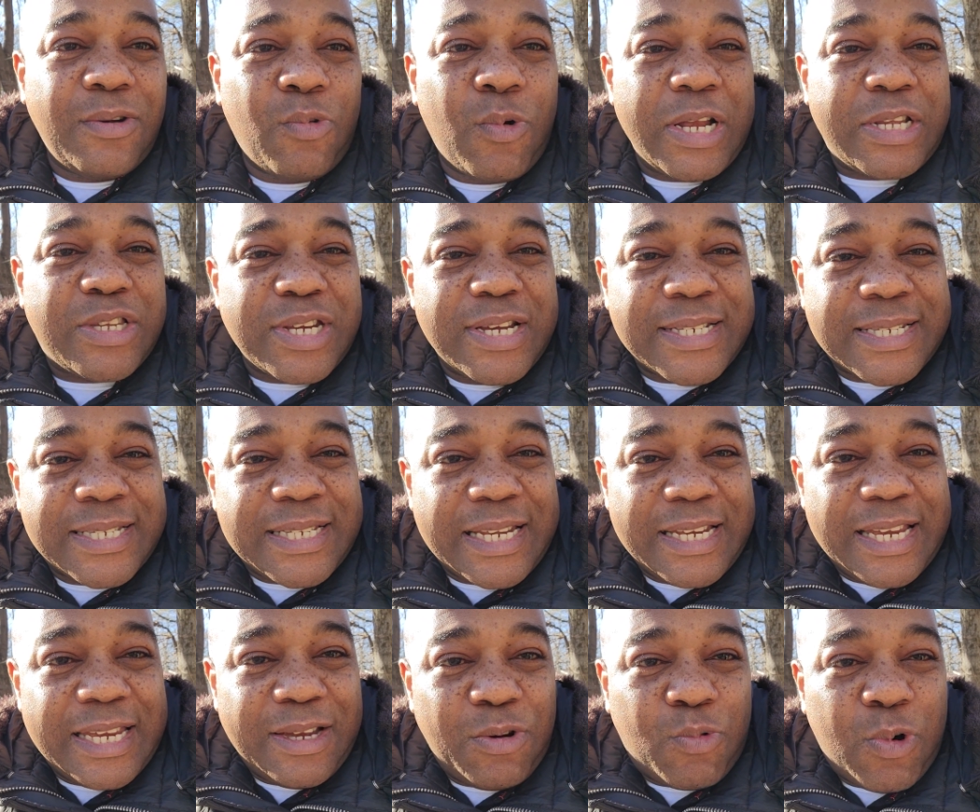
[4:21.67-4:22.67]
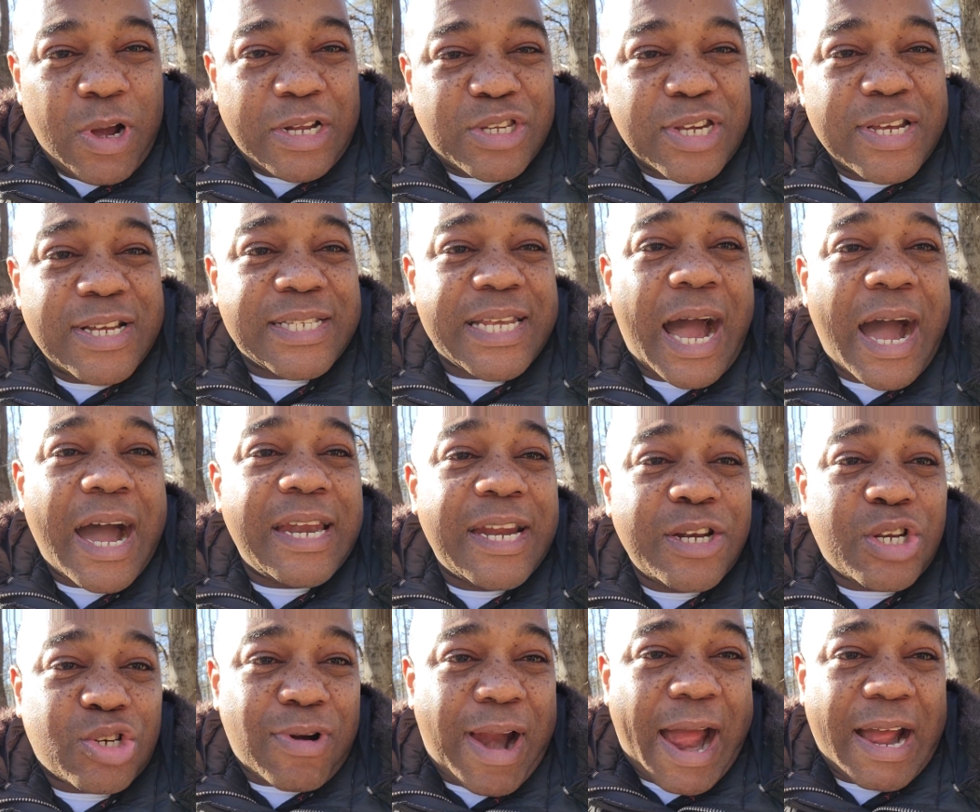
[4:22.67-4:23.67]
which is which is
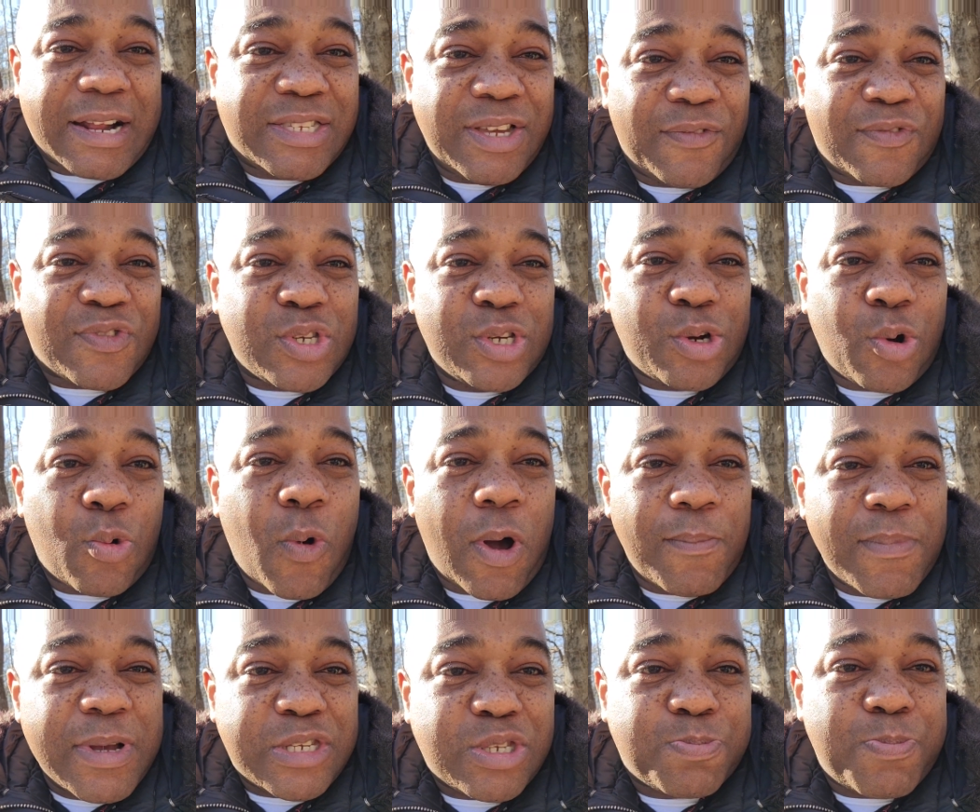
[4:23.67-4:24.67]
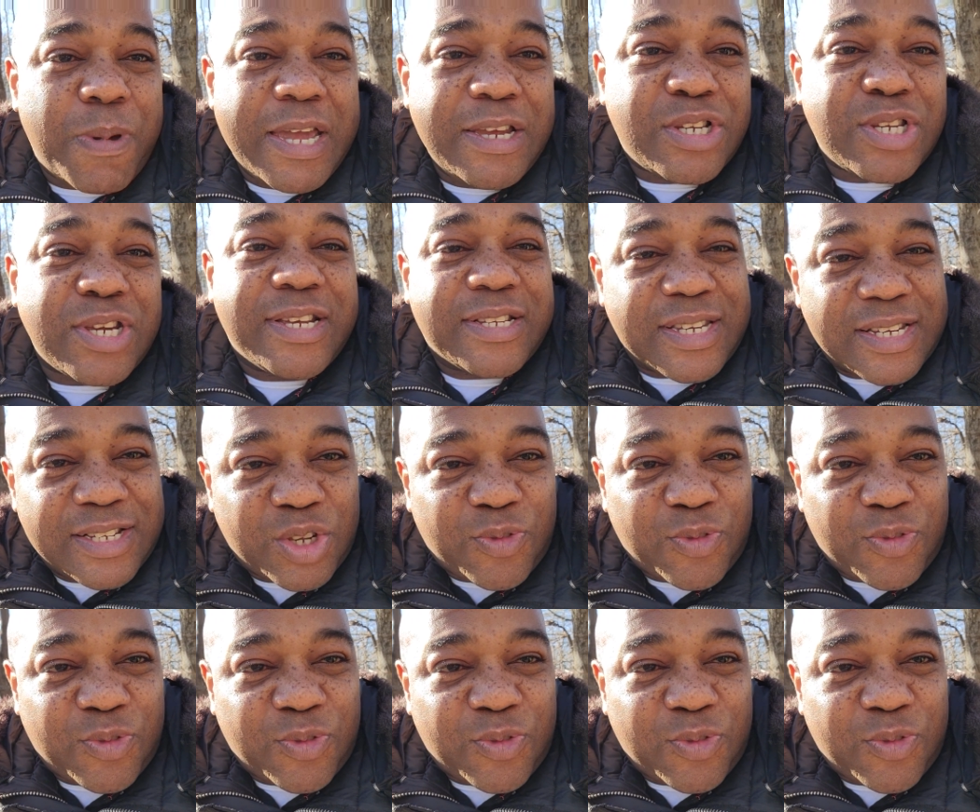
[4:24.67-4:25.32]
unattractive to the woman species.